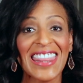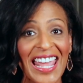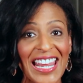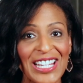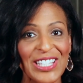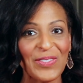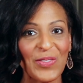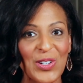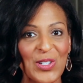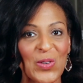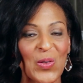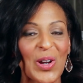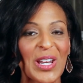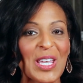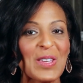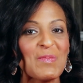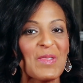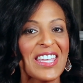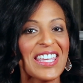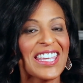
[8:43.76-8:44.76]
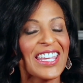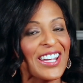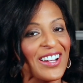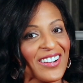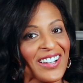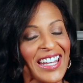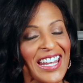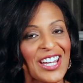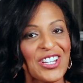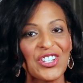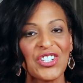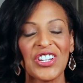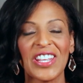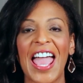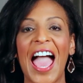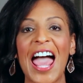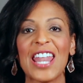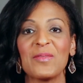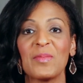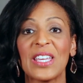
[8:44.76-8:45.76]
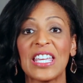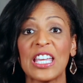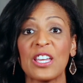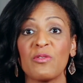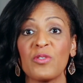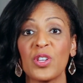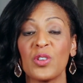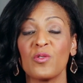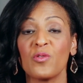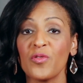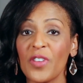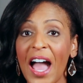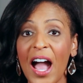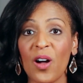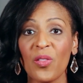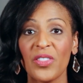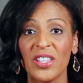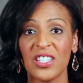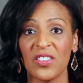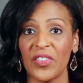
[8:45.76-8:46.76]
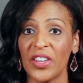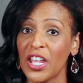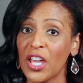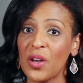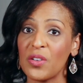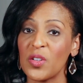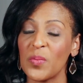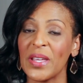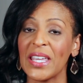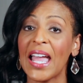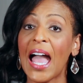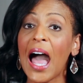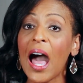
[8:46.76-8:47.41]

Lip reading: Thanks for joining me here at Hitched Academy. If you found this video to be